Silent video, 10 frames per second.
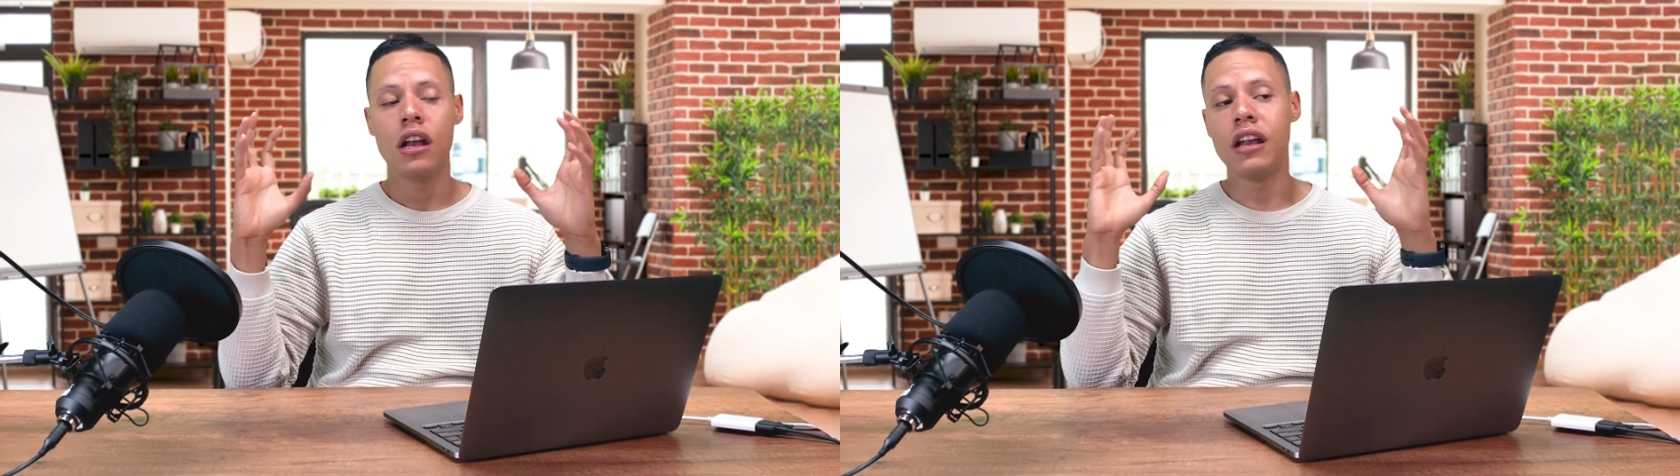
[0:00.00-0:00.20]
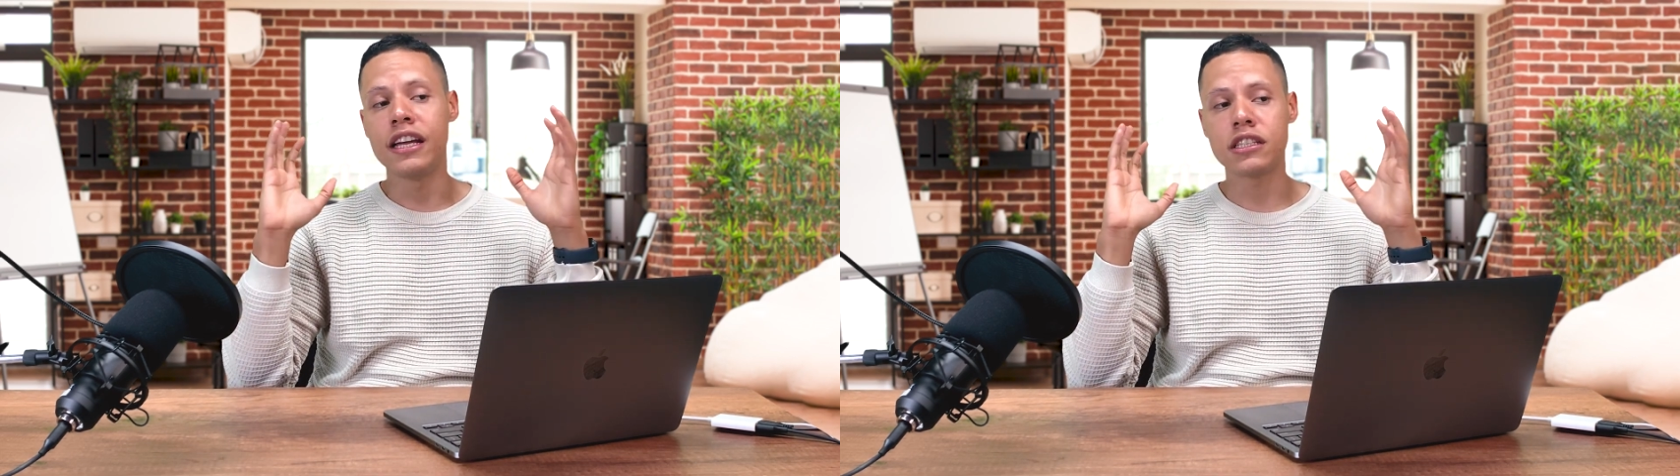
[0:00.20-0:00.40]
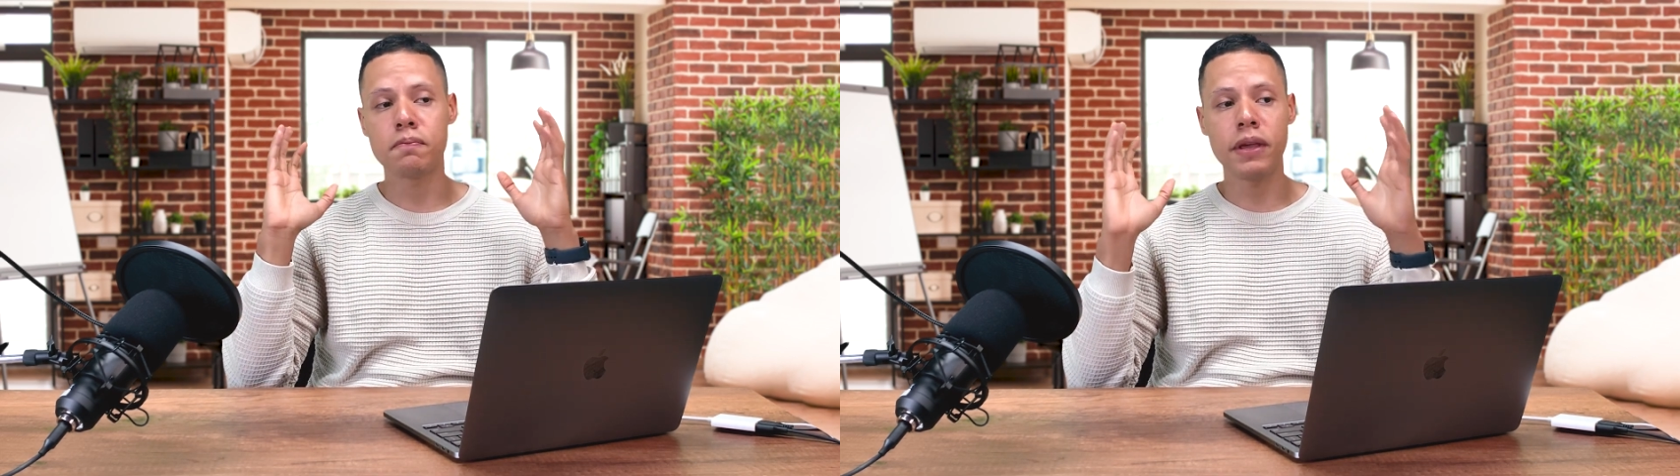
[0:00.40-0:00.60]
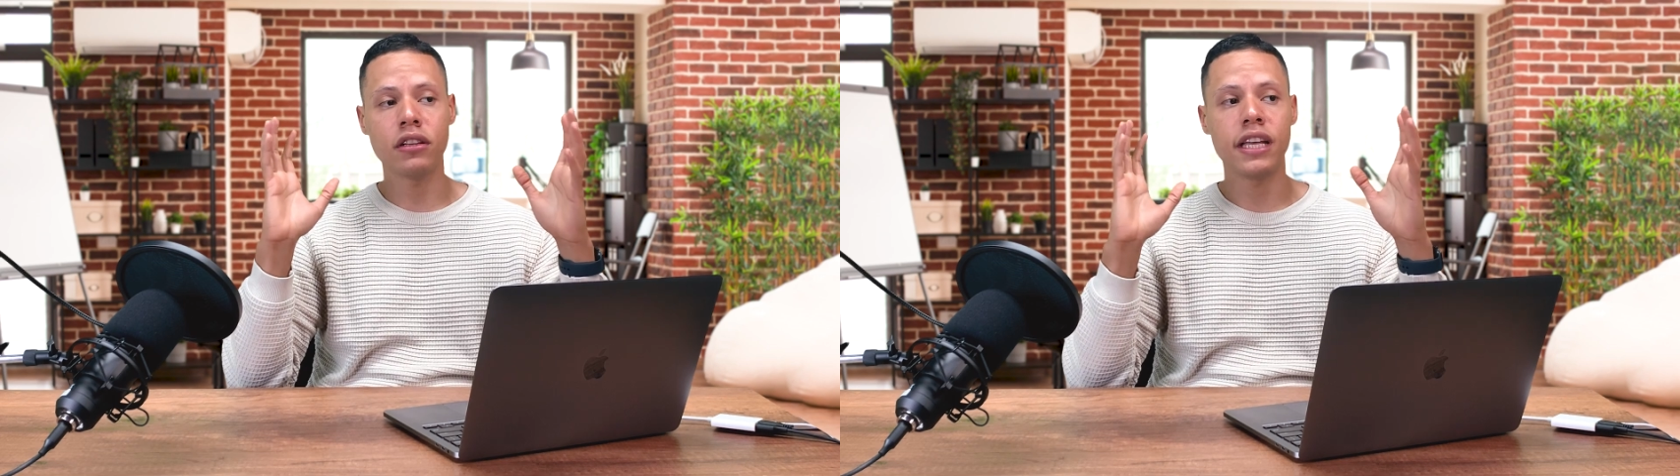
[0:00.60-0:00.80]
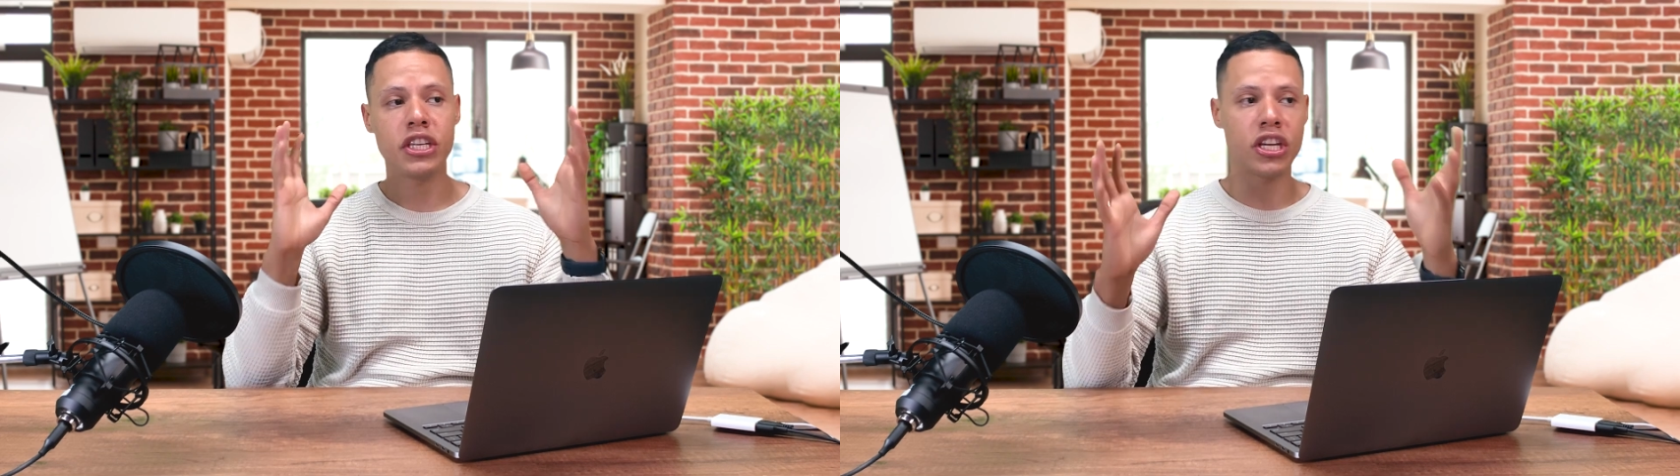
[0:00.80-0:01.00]
let's
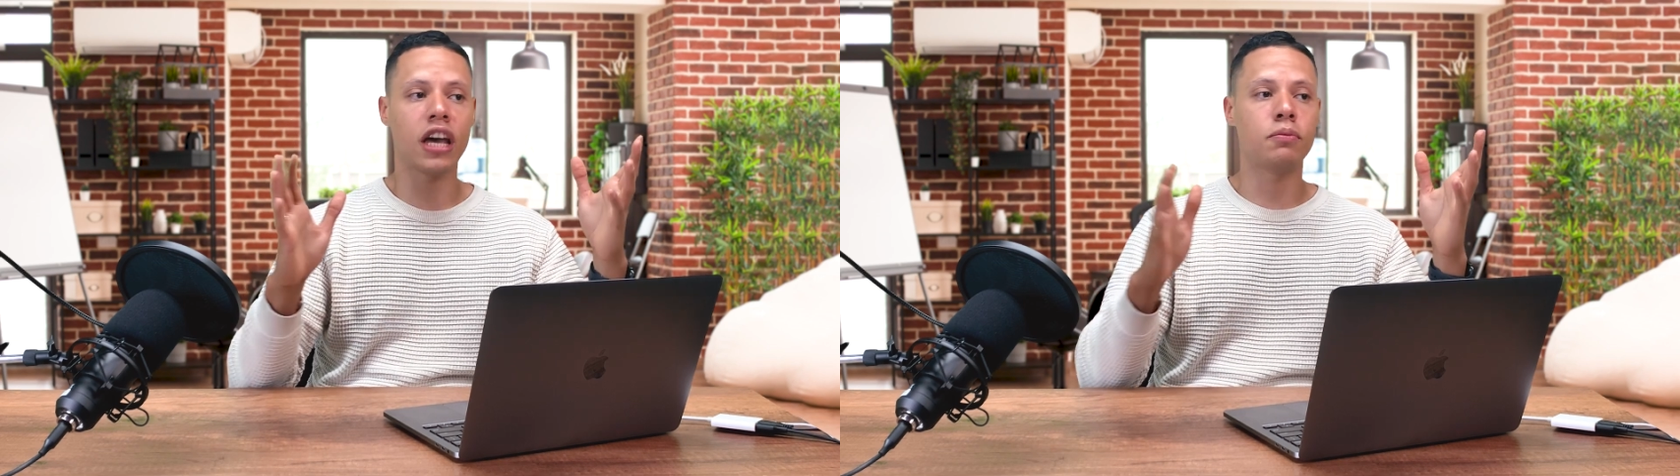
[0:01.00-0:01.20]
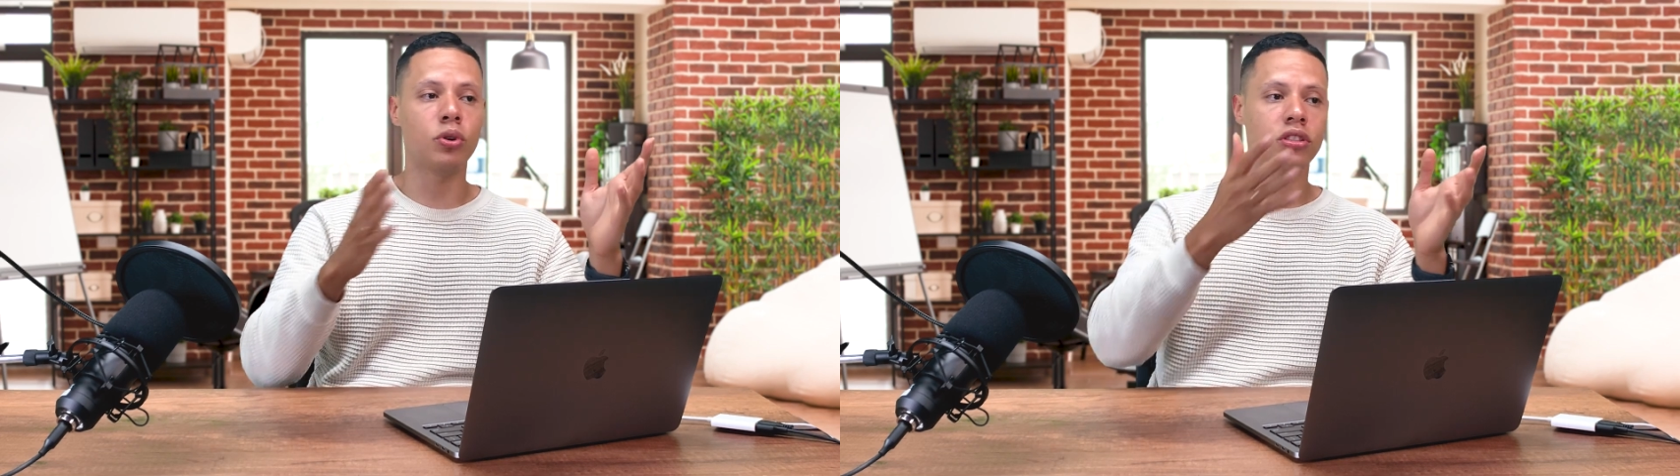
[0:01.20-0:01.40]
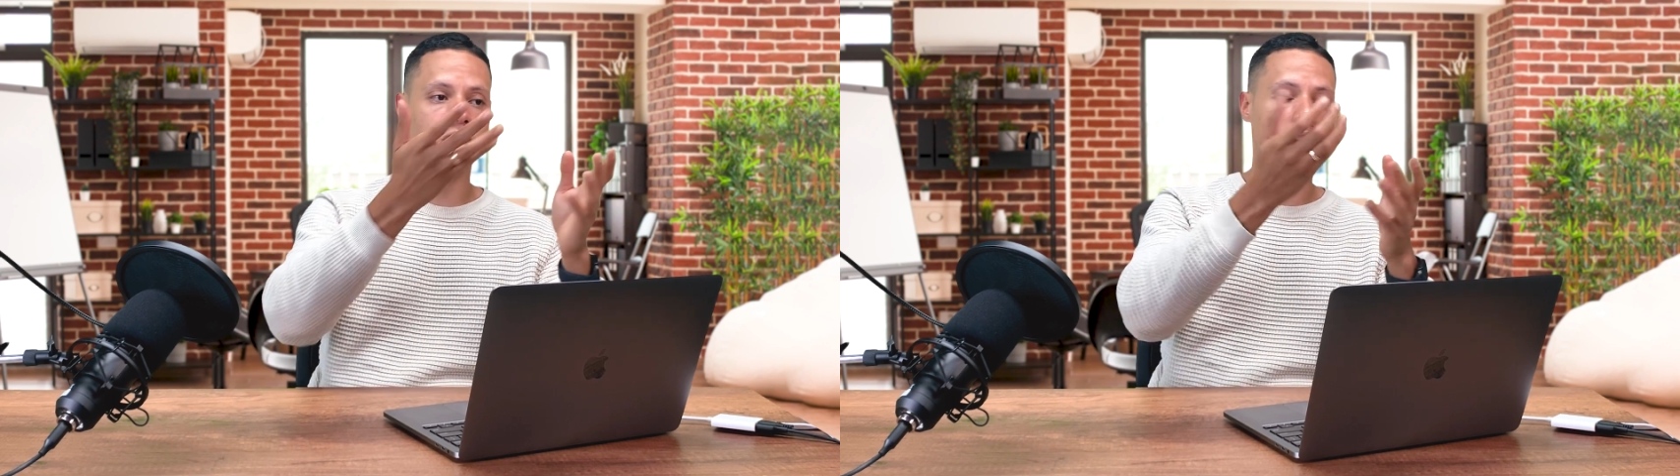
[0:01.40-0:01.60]
build a chatbot.